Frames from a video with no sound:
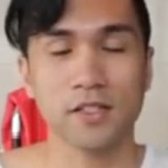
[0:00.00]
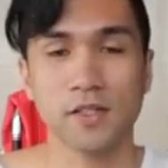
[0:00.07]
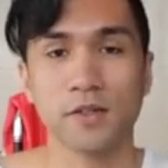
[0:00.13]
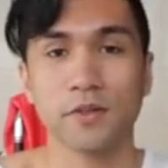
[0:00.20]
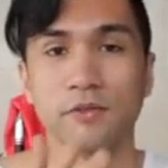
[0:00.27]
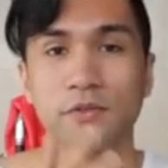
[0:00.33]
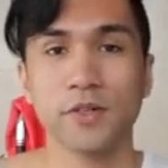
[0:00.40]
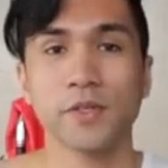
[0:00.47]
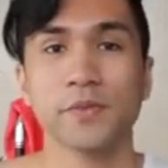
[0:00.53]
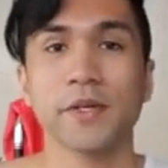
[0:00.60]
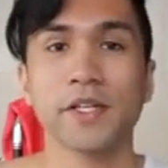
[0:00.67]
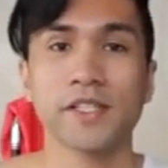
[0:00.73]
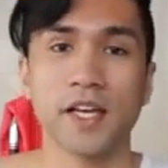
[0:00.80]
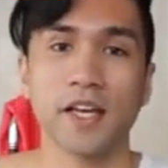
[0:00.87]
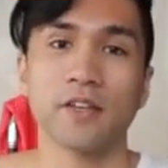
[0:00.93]
So first
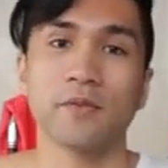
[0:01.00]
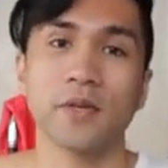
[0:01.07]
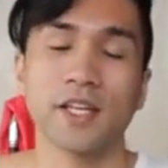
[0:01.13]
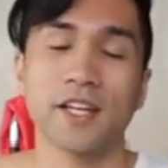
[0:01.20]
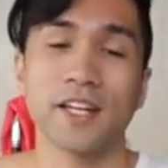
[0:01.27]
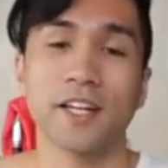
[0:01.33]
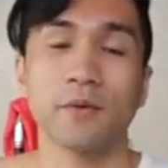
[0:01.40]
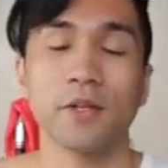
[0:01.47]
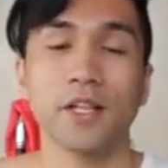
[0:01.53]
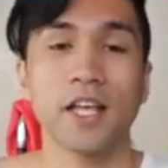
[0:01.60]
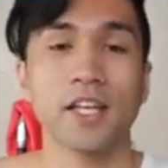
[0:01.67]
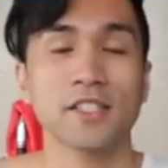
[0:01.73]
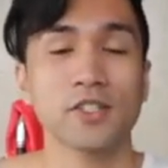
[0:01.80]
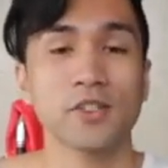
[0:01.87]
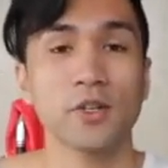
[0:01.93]
week, second week, and I will
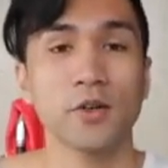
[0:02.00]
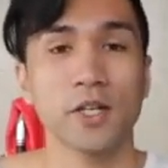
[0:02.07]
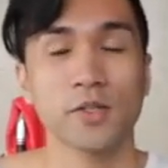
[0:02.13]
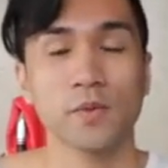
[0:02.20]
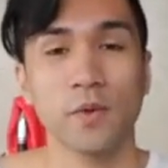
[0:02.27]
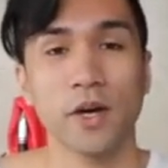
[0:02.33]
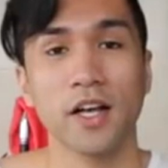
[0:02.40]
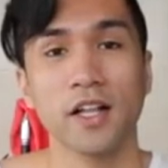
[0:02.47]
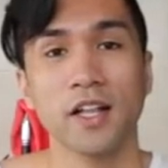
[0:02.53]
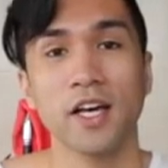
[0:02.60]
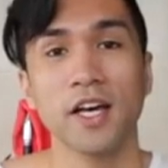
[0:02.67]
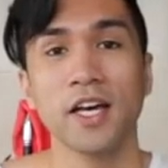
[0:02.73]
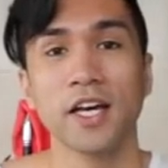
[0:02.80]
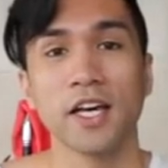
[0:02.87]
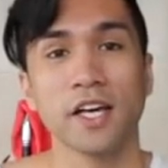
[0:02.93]
let you know as well
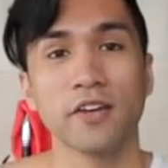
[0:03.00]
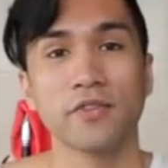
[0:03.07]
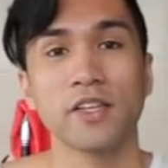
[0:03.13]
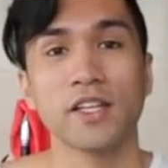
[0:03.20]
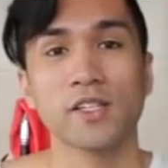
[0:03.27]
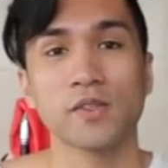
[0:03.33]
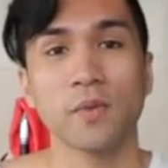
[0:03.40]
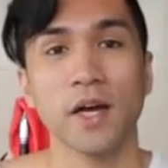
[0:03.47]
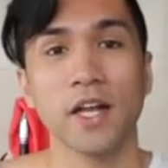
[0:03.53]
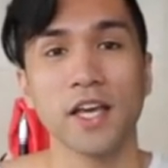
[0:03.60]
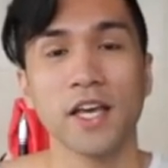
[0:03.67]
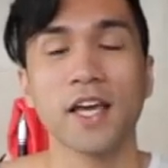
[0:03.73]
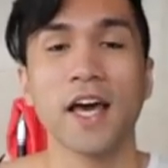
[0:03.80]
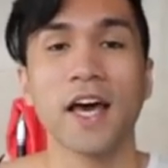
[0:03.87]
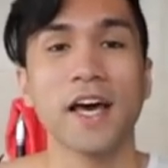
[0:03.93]
if the
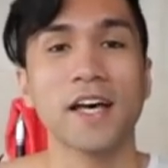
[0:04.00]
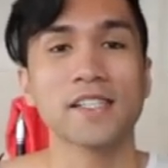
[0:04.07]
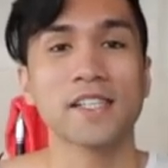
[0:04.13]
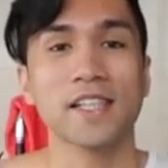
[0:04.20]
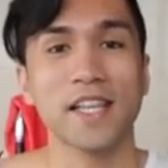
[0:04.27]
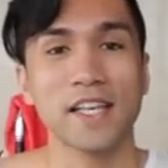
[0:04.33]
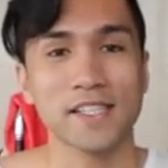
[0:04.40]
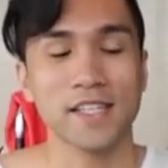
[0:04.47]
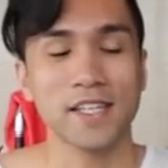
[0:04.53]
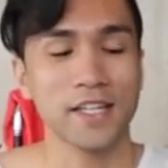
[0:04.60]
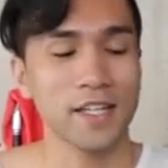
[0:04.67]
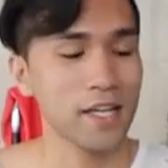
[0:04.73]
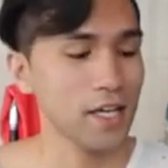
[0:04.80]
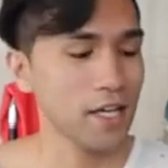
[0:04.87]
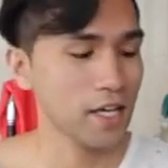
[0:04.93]
sweating has
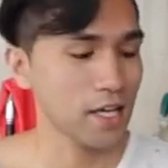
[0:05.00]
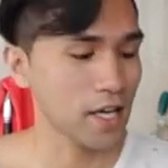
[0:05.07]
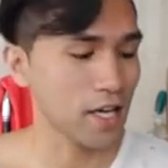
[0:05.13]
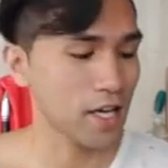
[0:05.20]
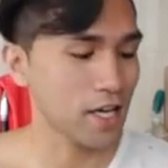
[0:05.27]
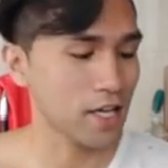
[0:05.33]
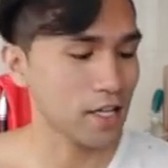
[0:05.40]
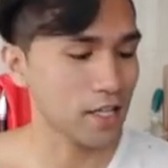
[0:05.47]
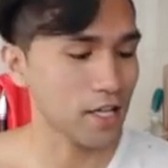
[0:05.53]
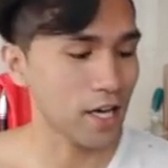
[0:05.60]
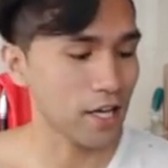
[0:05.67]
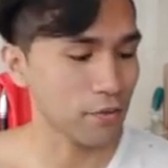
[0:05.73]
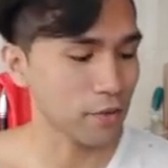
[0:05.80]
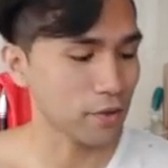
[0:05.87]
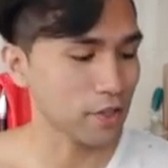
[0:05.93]
lessened, and
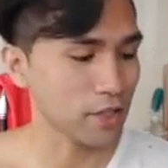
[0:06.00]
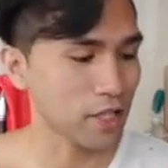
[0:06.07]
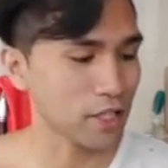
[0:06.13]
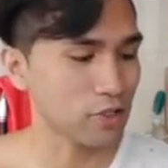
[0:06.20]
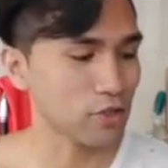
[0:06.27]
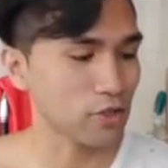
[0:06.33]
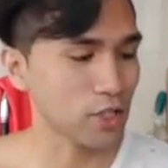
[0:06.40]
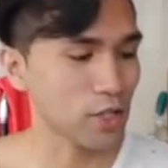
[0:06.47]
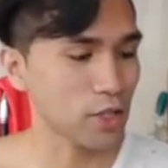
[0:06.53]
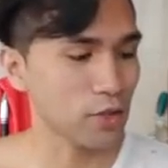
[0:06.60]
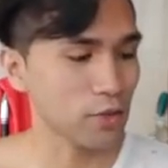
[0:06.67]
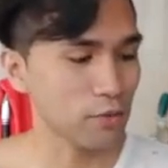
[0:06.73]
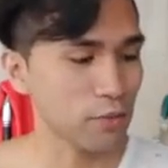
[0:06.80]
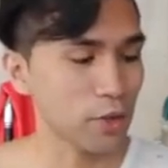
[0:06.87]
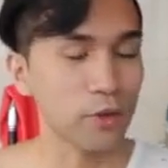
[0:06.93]
I will let you
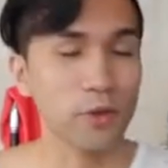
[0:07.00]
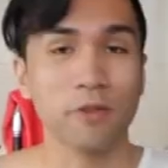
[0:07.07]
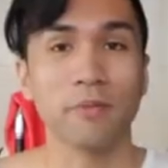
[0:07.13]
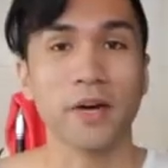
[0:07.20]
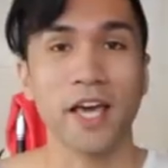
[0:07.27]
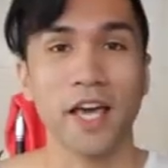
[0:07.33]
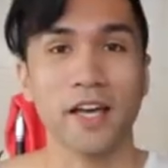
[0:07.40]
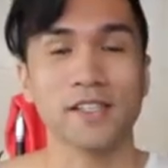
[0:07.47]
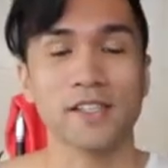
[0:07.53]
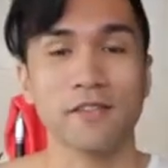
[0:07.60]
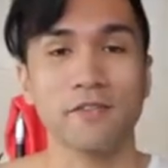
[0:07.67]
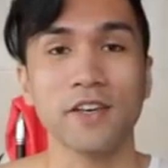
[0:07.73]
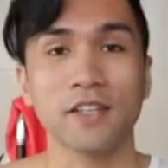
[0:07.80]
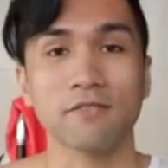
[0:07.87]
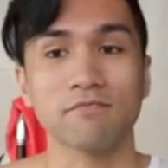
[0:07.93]
know both my hands and
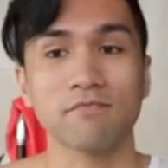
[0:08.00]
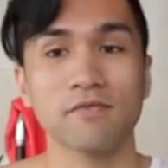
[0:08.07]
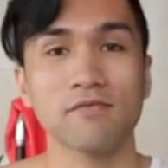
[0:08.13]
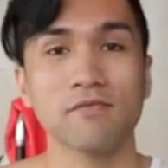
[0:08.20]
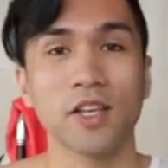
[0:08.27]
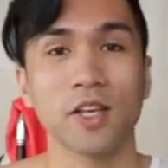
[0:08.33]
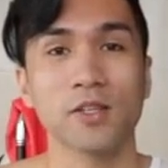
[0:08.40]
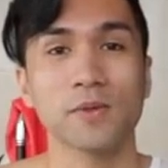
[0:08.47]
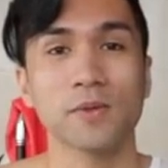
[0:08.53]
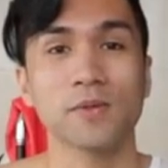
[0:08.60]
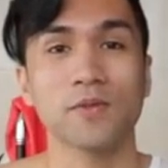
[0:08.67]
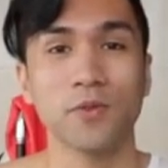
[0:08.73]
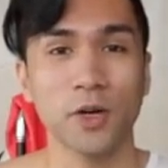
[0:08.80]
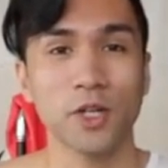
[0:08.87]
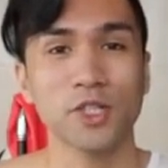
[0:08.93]
feet. Thank you so much
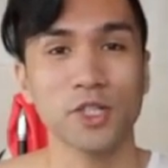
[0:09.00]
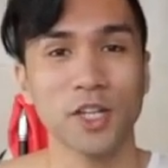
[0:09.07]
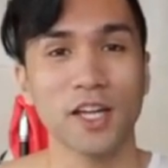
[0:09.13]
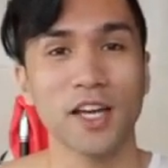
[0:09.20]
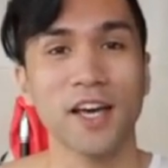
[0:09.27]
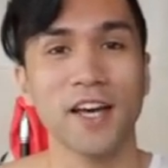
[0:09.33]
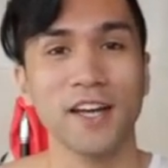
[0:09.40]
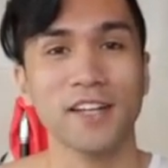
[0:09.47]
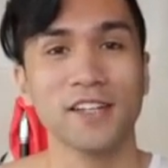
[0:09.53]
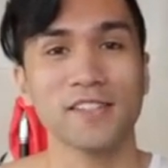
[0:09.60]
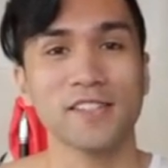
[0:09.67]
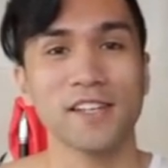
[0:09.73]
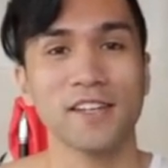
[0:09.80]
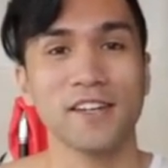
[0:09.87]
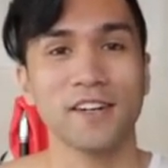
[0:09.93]
for watching, and I'll
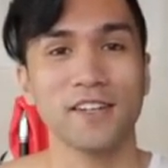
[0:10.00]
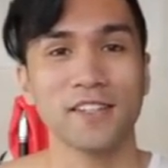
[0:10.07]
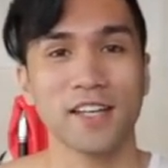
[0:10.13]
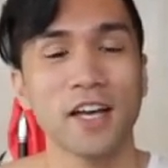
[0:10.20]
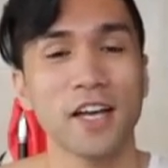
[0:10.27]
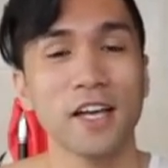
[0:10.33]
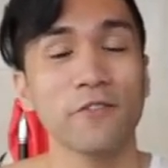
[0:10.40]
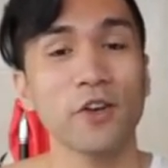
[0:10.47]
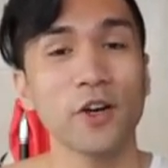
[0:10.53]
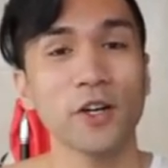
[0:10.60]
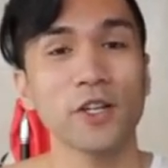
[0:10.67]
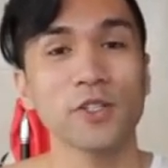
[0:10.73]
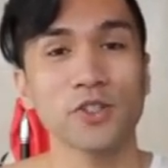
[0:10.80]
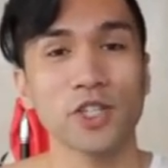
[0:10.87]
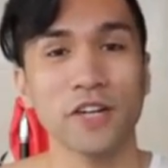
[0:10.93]
see you all next. If you are
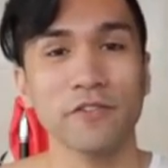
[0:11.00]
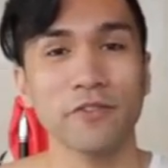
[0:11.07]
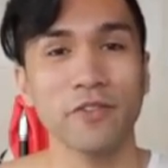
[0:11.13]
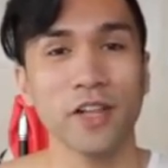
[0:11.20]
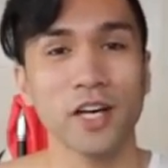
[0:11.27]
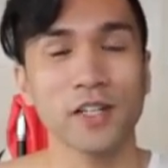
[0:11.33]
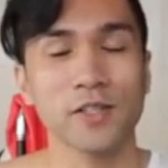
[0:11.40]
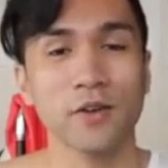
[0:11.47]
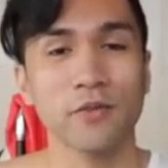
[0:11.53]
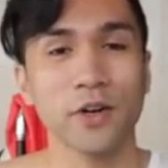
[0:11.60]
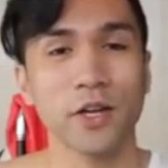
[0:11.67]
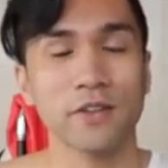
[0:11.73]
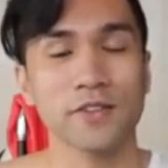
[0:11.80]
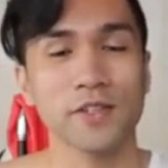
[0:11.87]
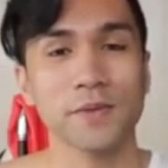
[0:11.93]
into travel vlogs, don't
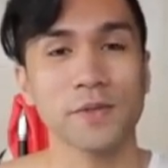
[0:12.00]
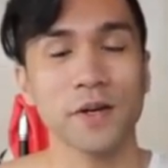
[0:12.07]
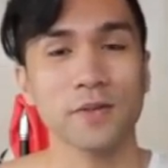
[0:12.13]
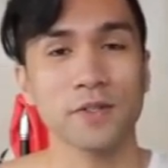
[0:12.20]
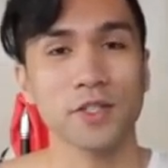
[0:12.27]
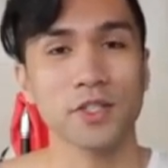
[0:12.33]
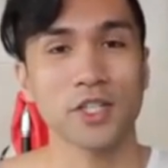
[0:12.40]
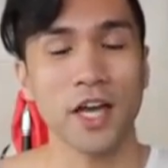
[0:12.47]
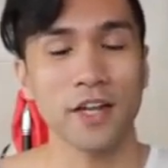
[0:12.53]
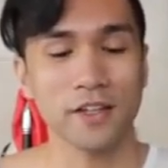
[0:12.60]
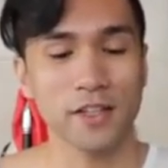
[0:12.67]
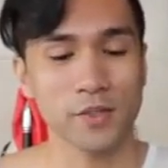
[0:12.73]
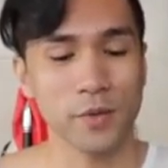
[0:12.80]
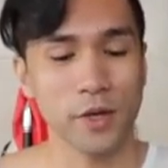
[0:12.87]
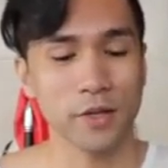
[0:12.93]
forget to subscribe to this channel
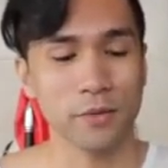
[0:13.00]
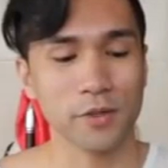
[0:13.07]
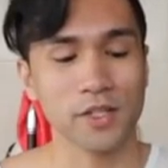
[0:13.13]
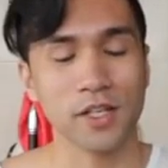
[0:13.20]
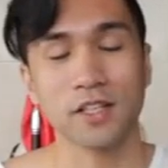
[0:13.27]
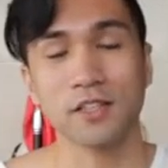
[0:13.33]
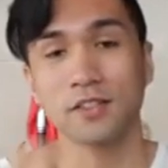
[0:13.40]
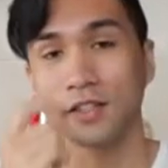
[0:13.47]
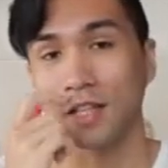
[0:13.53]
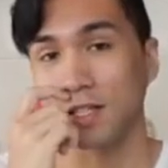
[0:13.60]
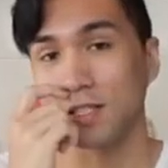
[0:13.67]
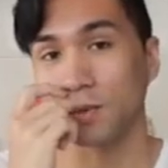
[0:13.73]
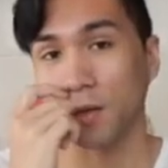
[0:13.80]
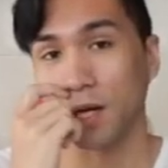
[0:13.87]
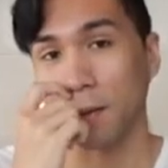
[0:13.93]
as well, because
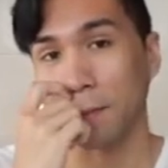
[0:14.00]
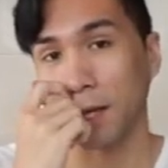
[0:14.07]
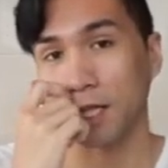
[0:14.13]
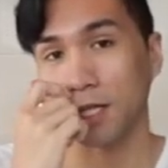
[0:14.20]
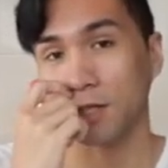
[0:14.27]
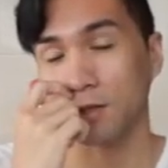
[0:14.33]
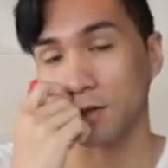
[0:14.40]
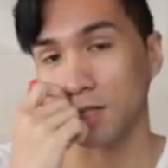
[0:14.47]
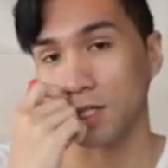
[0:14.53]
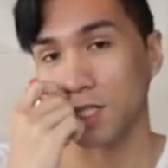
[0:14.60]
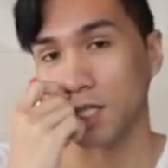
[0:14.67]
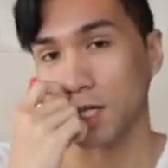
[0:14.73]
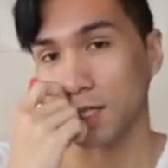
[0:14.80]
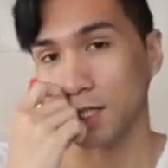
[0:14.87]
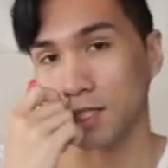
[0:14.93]
that's what I mainly do in this
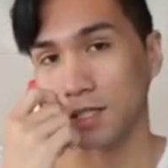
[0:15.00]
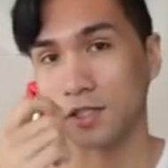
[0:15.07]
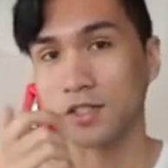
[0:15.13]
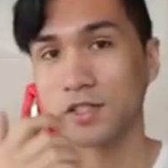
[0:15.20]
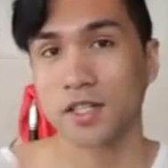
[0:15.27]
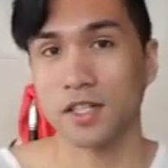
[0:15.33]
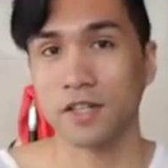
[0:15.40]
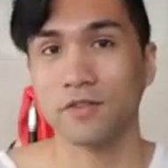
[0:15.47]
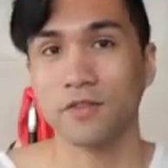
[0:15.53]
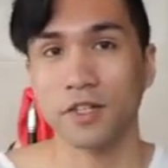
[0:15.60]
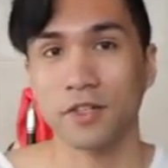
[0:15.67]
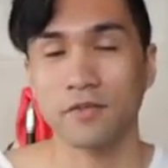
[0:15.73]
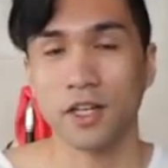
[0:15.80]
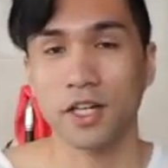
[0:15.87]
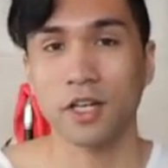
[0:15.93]
channel. This is just a
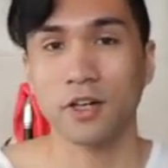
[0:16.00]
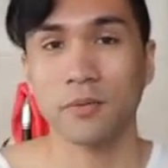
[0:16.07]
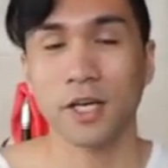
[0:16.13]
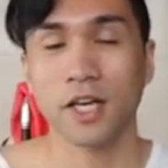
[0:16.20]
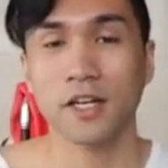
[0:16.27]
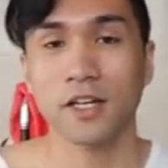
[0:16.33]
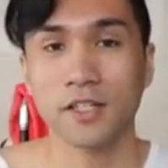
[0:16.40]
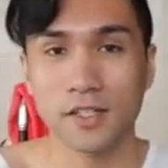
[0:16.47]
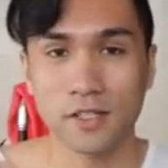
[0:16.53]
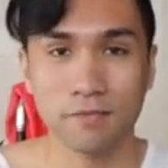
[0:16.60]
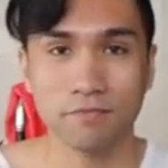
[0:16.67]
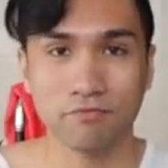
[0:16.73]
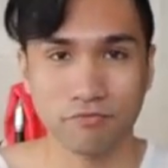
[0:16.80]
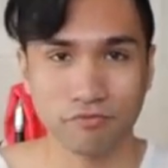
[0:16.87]
different video because